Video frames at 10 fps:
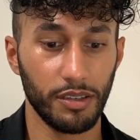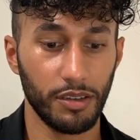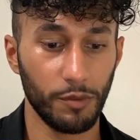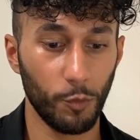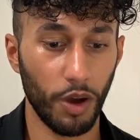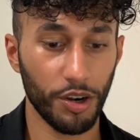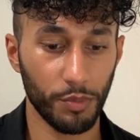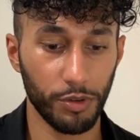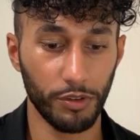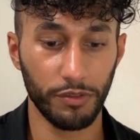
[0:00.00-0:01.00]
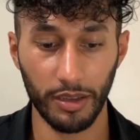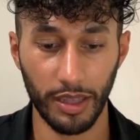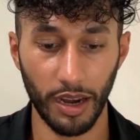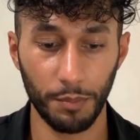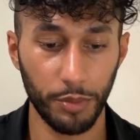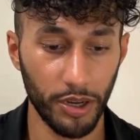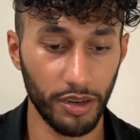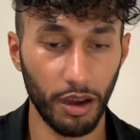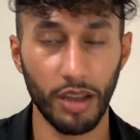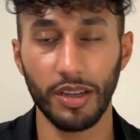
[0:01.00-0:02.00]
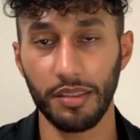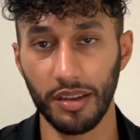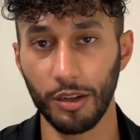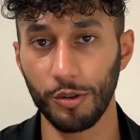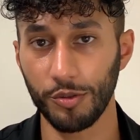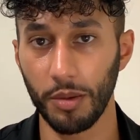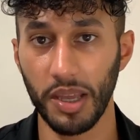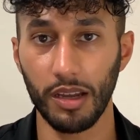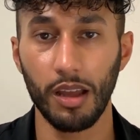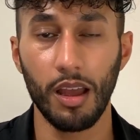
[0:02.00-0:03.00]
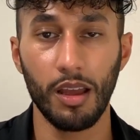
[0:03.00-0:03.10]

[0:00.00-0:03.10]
waterproof? Can I put it on and then go swimming?